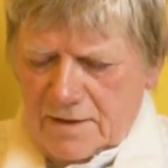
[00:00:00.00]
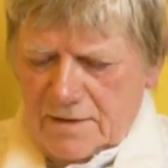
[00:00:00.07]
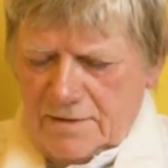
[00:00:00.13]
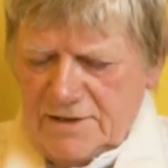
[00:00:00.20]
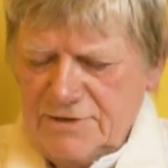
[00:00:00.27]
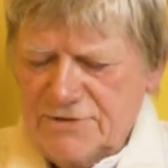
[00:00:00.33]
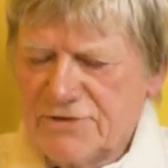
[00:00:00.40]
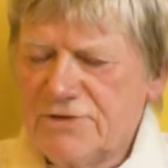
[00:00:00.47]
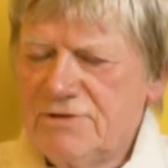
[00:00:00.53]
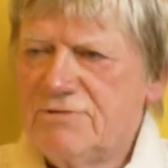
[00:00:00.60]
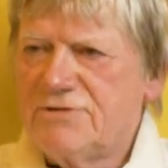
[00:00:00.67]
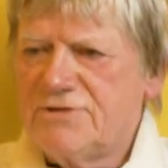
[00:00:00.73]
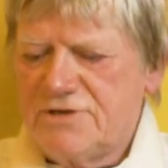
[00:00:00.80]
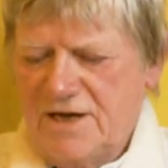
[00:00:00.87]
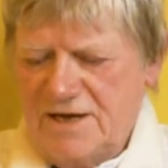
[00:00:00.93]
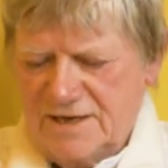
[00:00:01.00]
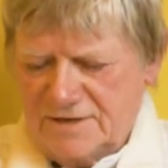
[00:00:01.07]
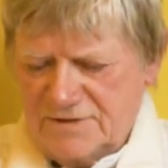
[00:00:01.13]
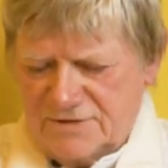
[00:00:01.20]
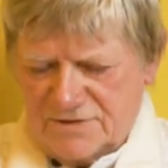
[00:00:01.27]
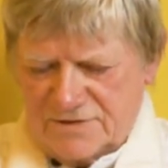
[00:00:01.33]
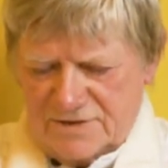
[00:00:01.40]
These 2
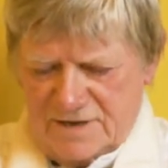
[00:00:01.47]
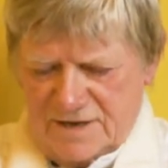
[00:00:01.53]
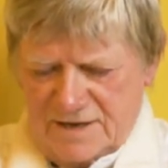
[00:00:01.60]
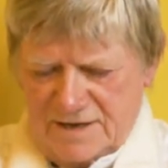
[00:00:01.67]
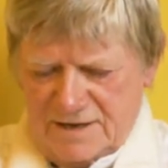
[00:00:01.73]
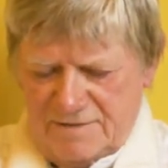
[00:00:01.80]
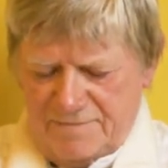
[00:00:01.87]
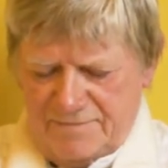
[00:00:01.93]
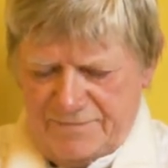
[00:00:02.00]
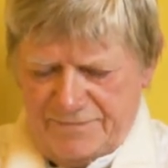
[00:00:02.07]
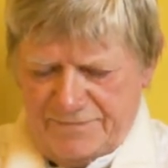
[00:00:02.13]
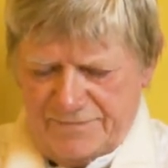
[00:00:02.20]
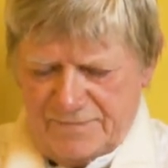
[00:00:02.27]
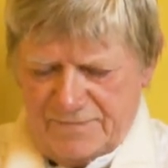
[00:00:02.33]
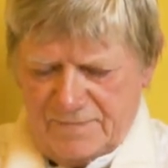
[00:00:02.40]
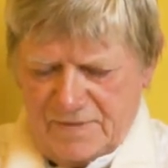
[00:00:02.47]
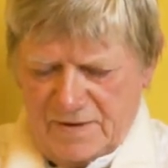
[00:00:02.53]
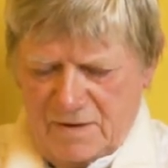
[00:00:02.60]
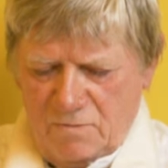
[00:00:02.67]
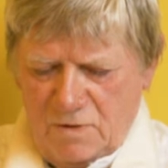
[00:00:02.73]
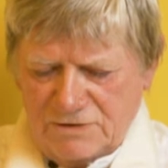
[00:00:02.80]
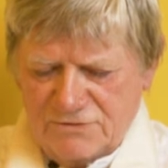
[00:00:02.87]
states.
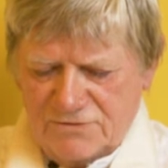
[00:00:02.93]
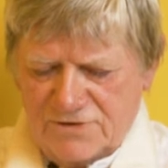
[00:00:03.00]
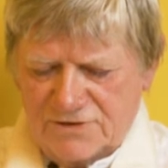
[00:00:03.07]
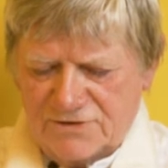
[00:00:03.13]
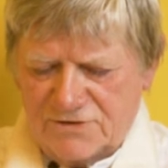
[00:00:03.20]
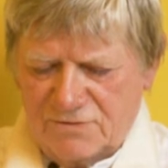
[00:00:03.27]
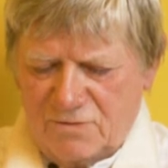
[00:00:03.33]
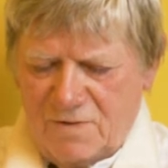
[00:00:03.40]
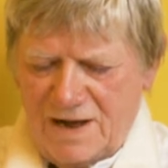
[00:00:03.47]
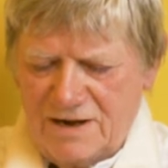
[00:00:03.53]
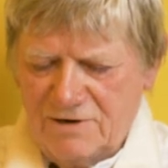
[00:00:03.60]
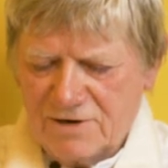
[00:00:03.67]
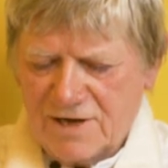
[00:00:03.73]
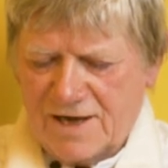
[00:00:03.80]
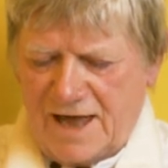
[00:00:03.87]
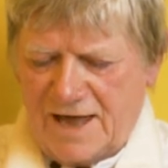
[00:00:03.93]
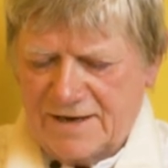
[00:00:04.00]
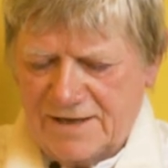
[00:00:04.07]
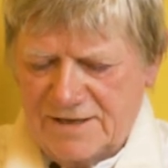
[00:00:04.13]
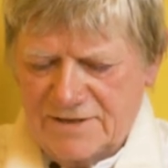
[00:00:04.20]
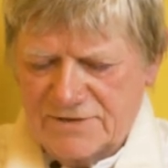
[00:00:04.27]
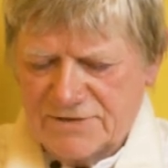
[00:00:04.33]
One traditional way of looking at
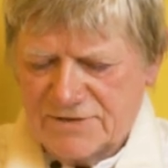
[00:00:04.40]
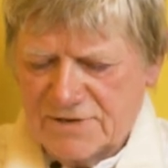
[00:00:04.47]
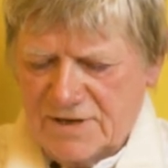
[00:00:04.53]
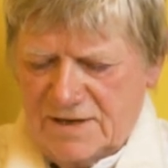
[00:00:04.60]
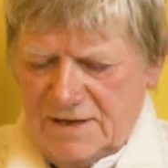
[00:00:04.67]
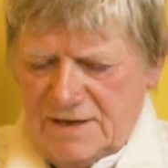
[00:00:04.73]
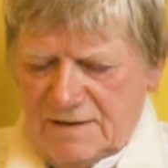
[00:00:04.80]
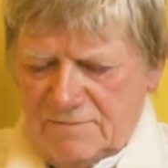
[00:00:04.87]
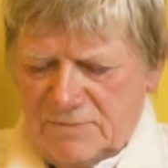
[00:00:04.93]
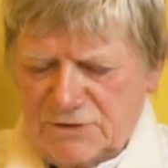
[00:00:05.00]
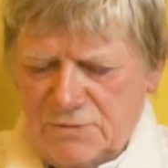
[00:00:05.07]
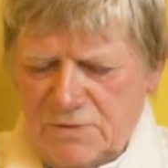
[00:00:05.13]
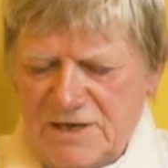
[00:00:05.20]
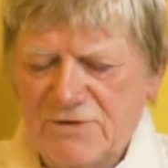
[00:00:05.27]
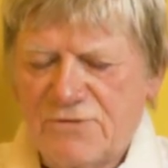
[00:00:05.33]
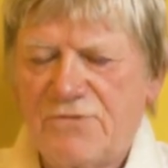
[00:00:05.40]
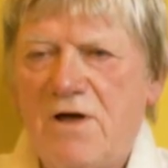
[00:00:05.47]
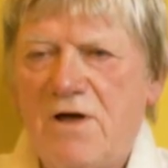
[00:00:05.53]
it is between